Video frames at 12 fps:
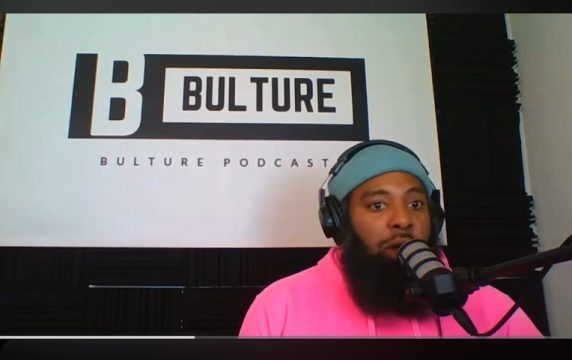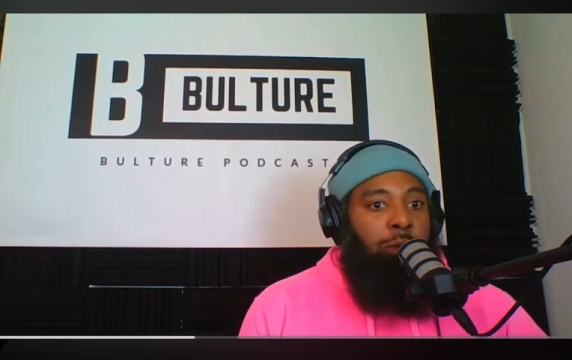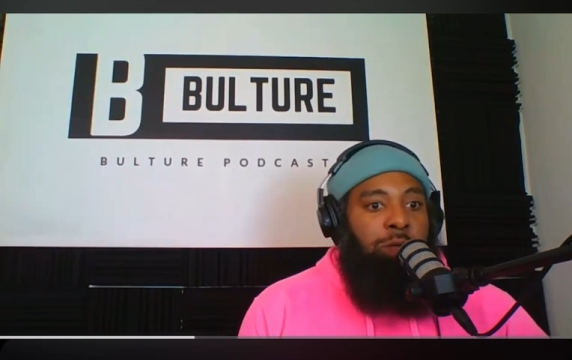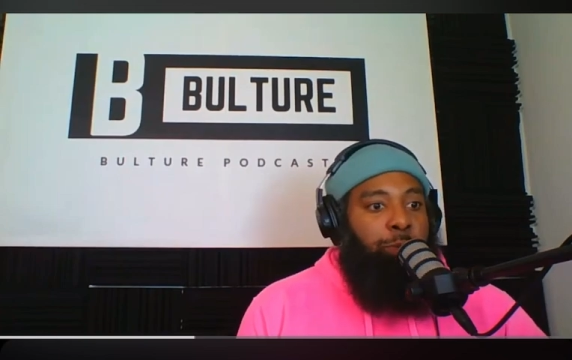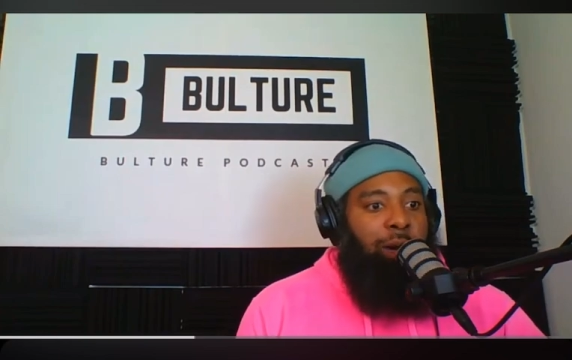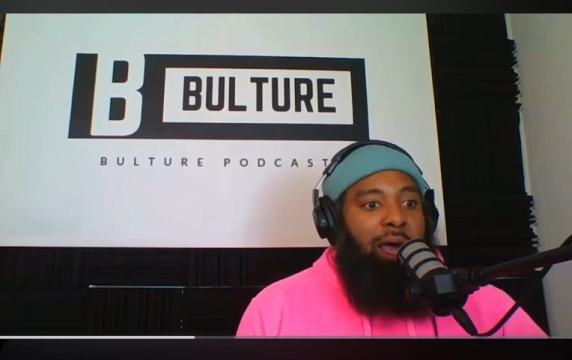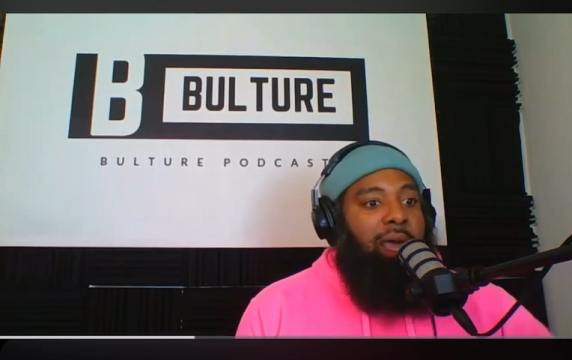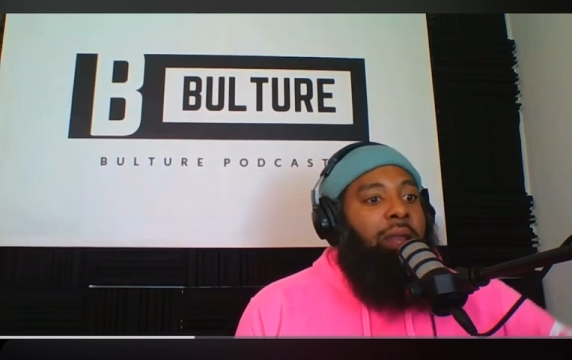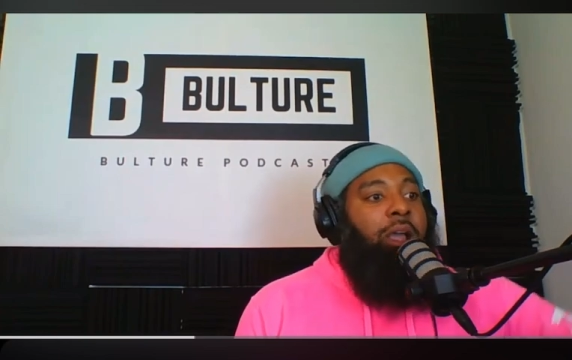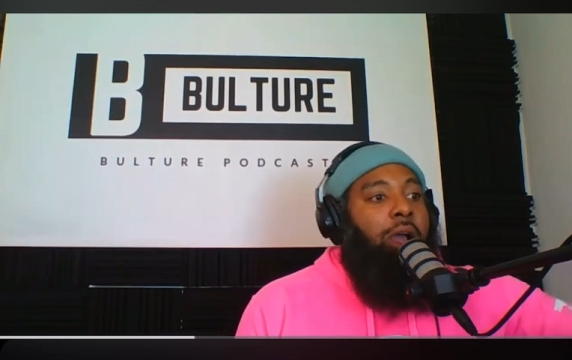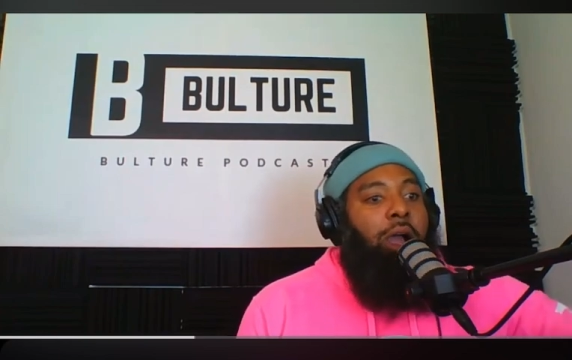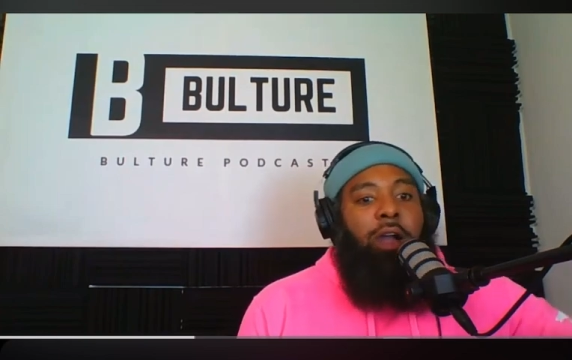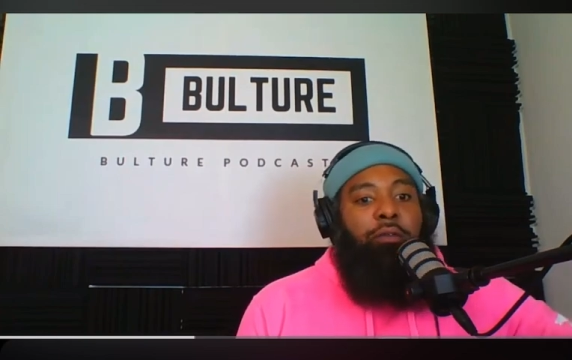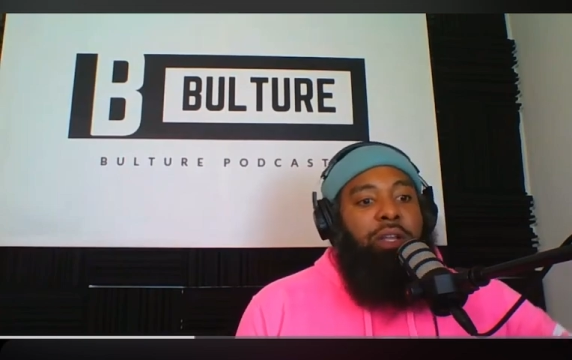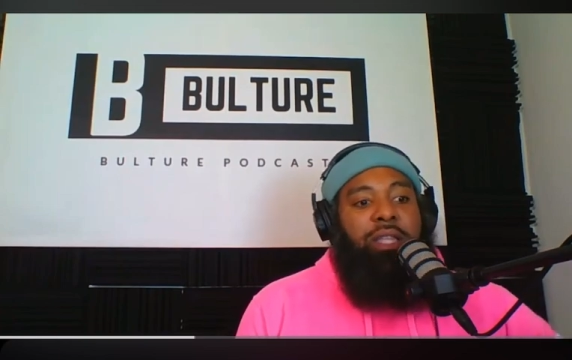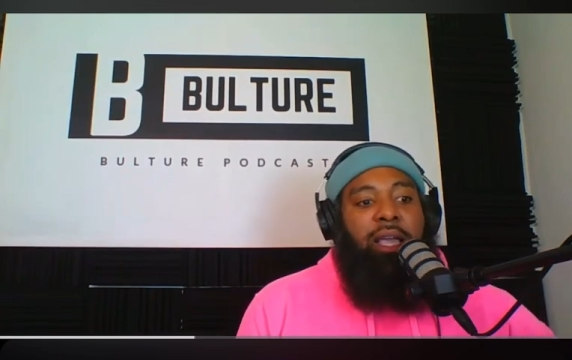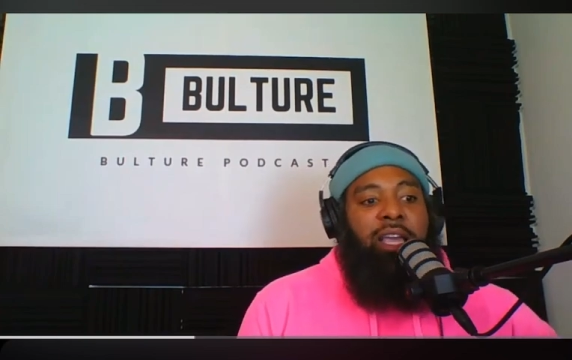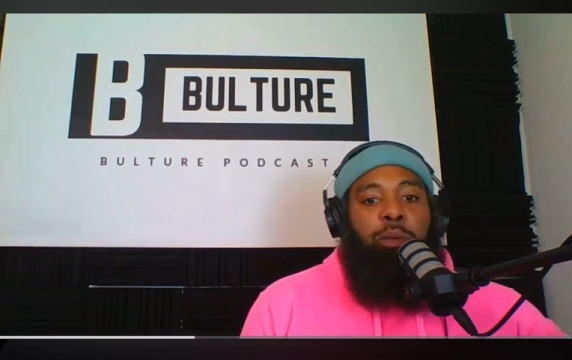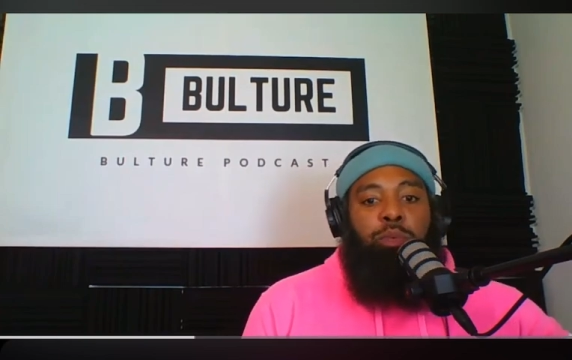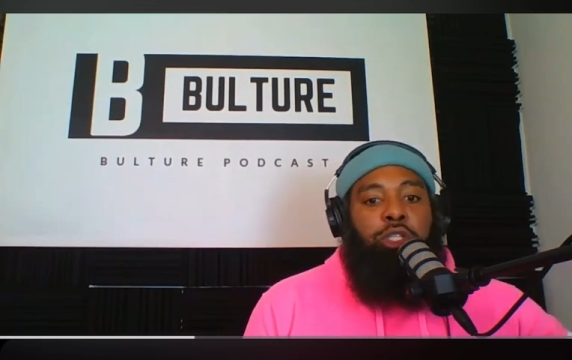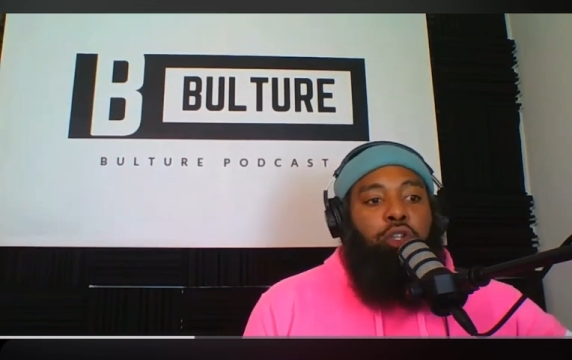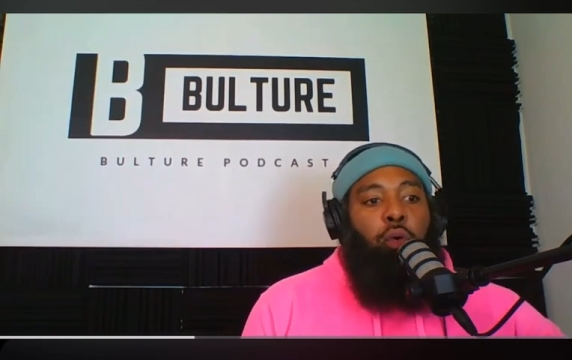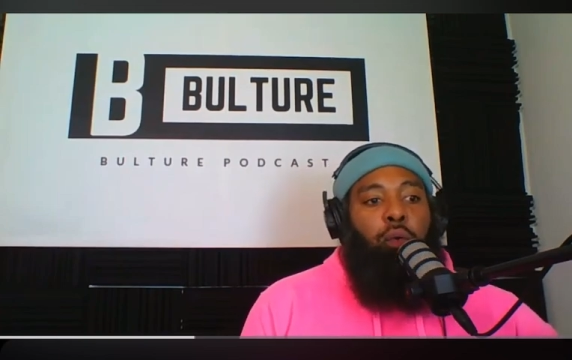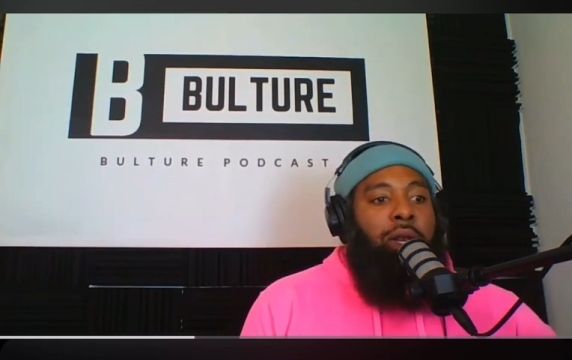he was playing, everything he was
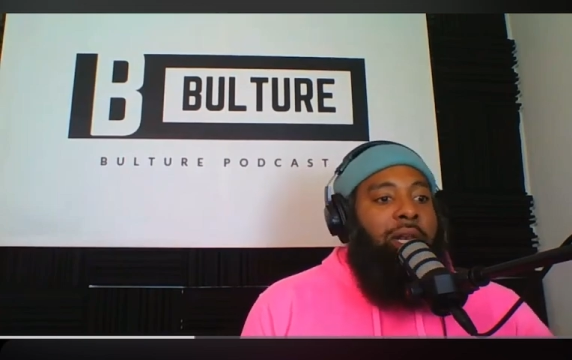doing